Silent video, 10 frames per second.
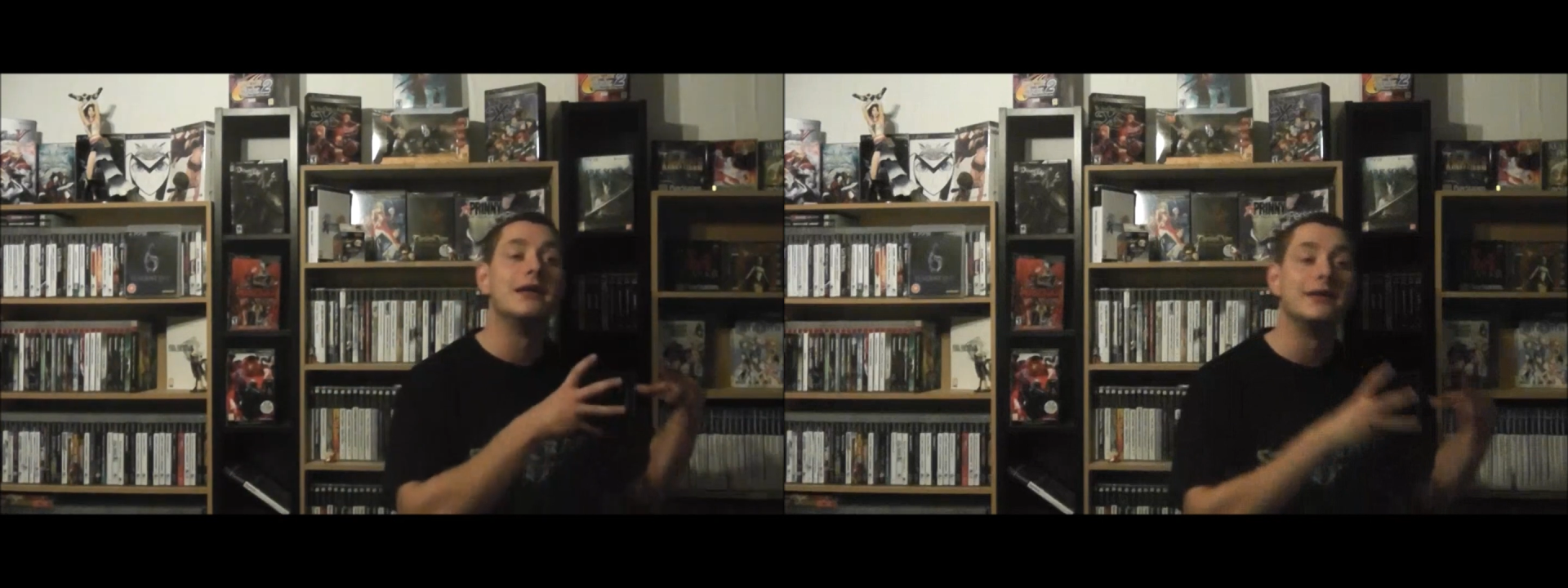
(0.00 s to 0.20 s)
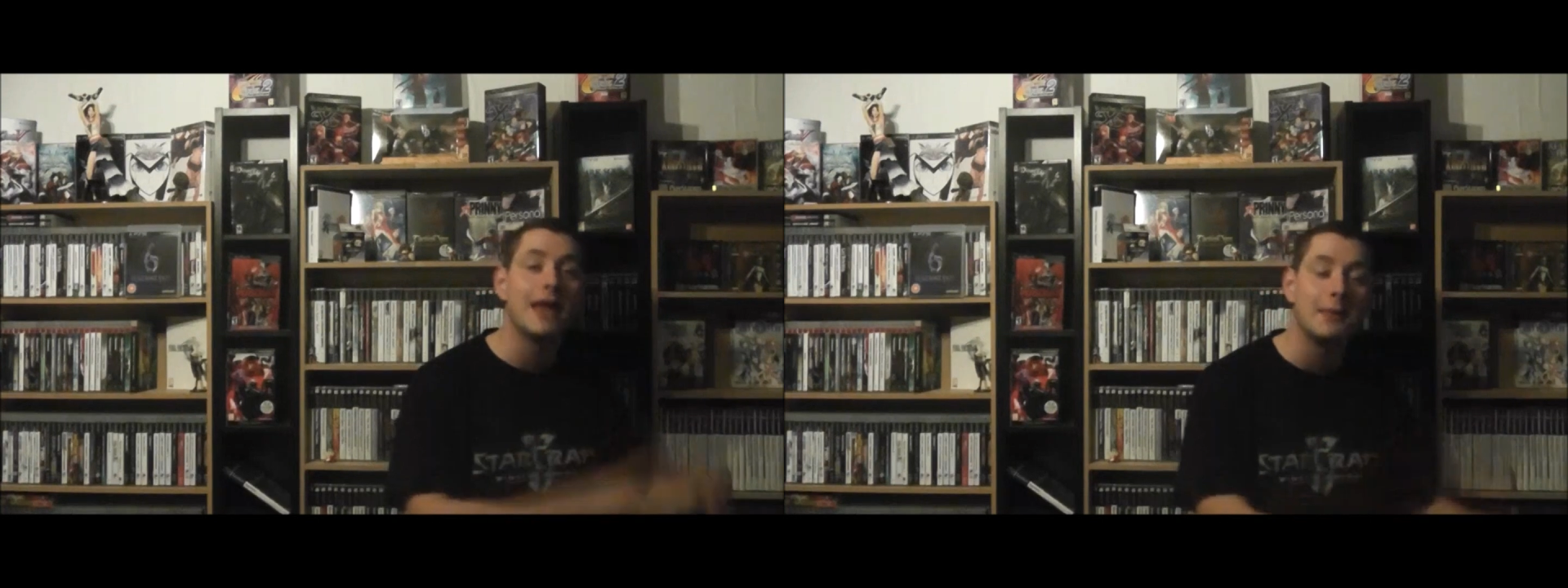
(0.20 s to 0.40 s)

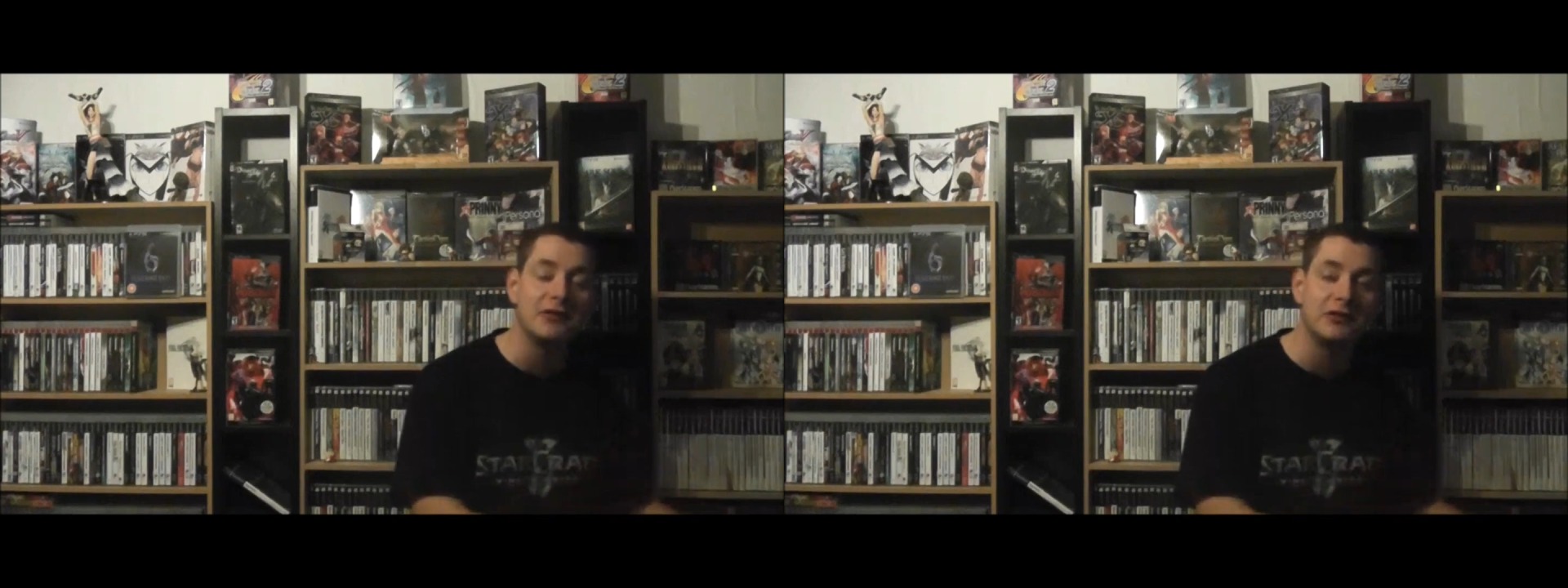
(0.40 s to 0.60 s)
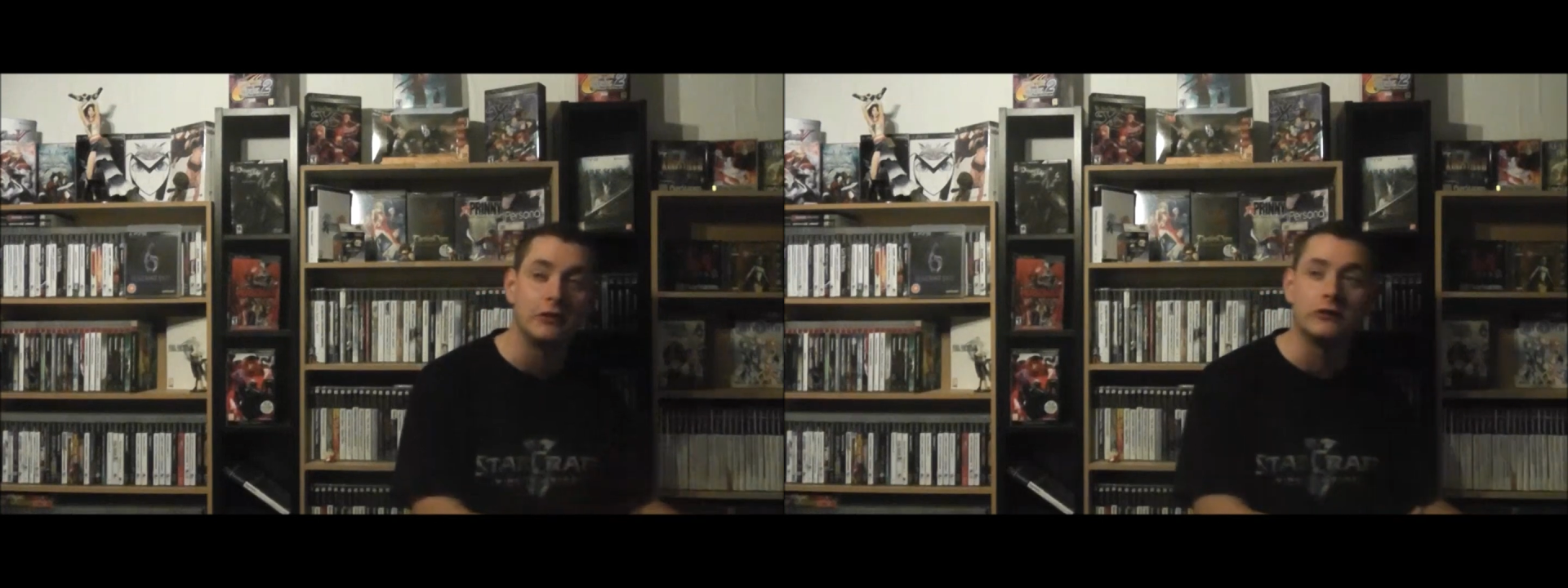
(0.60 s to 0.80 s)

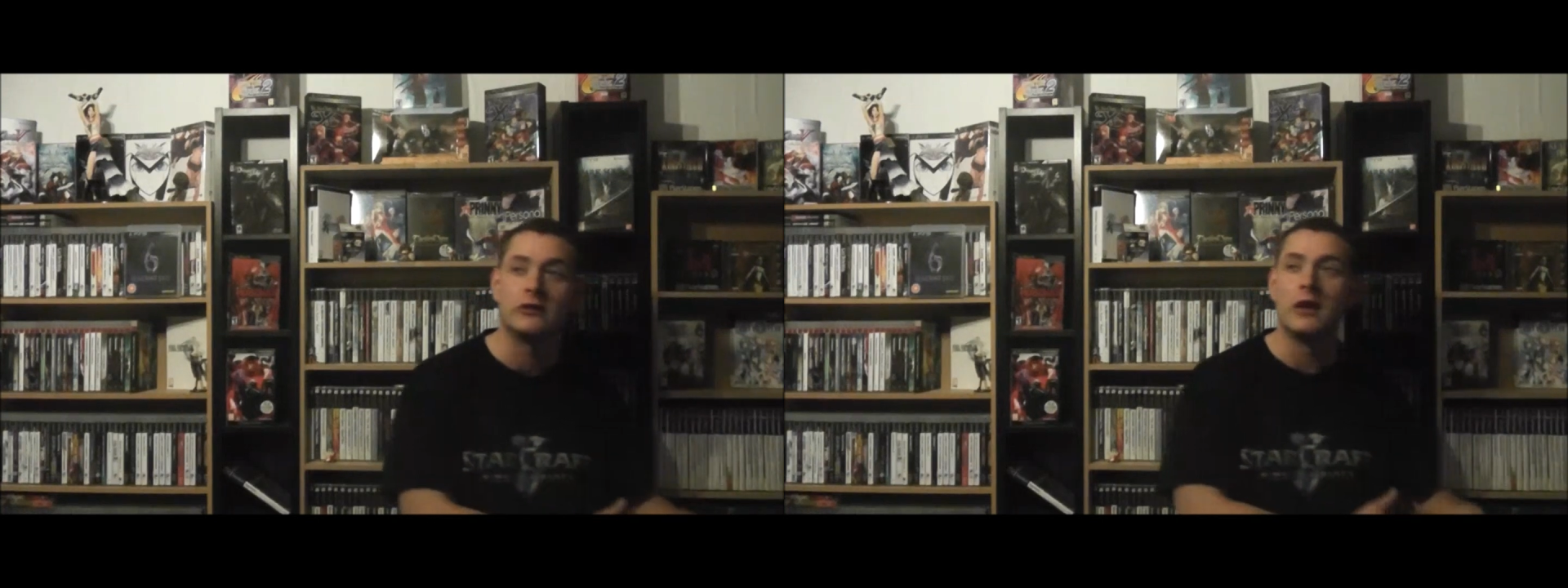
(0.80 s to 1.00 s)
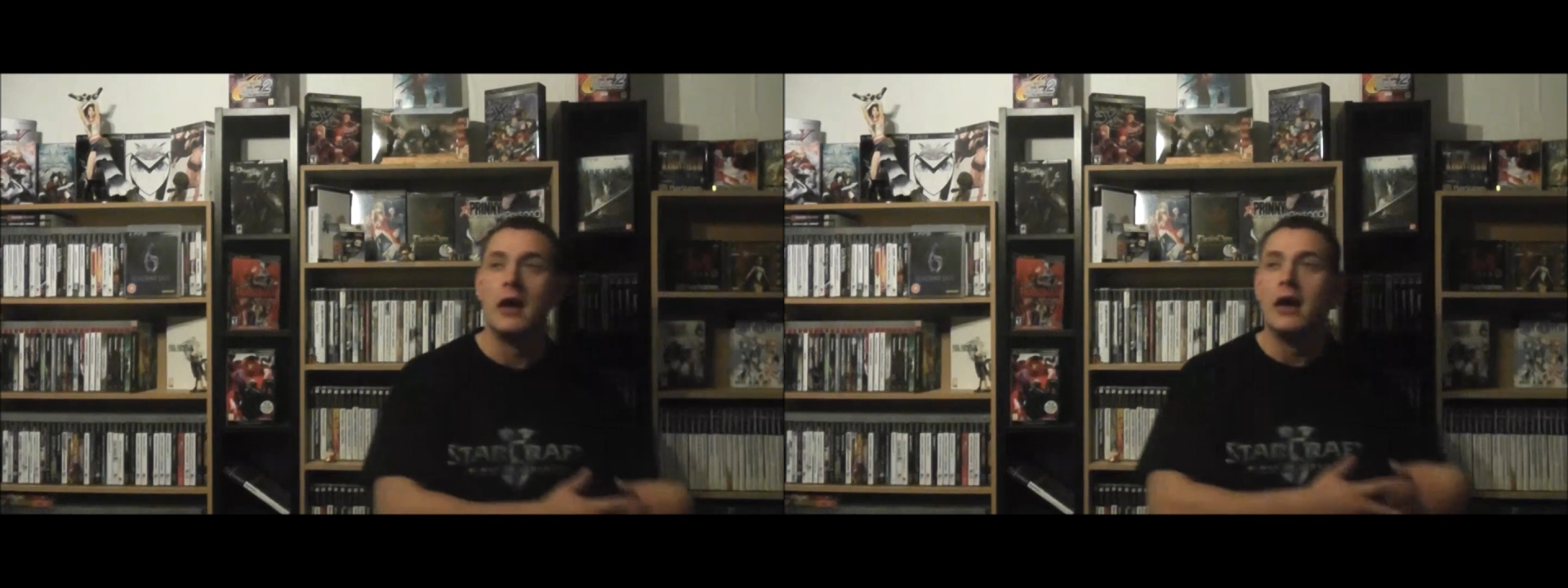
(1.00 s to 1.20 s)

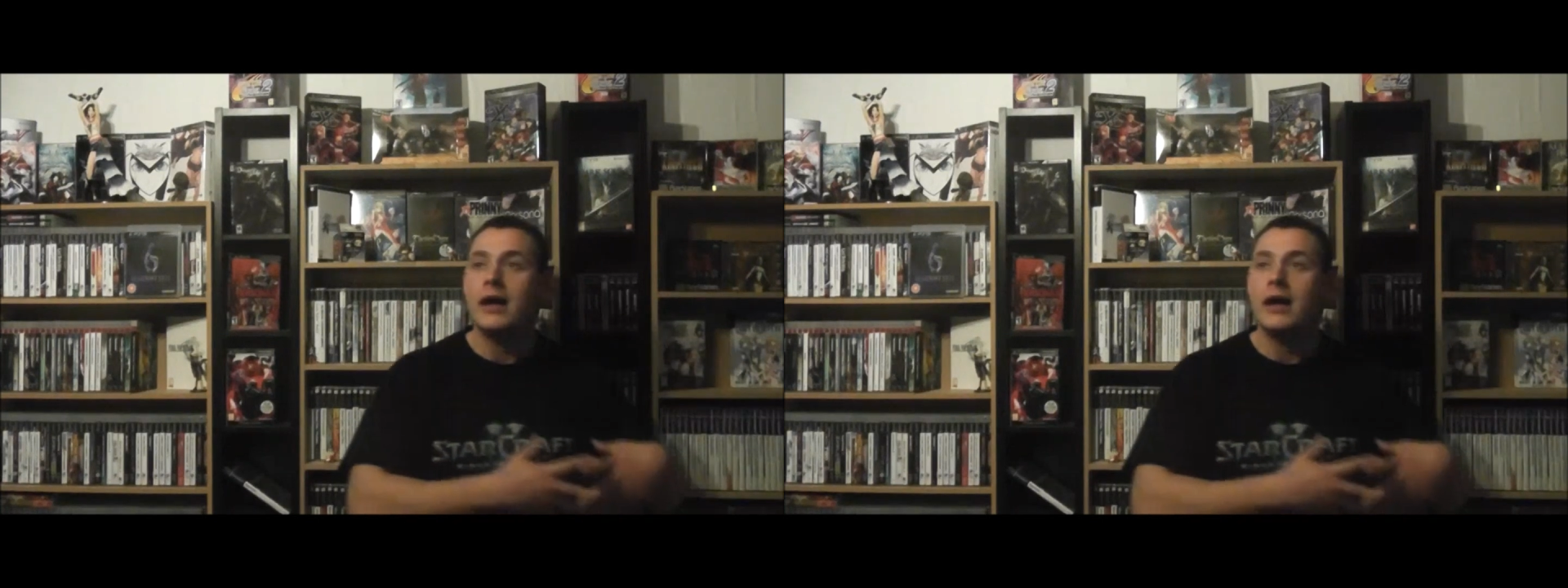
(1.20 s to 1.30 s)
Nemesis.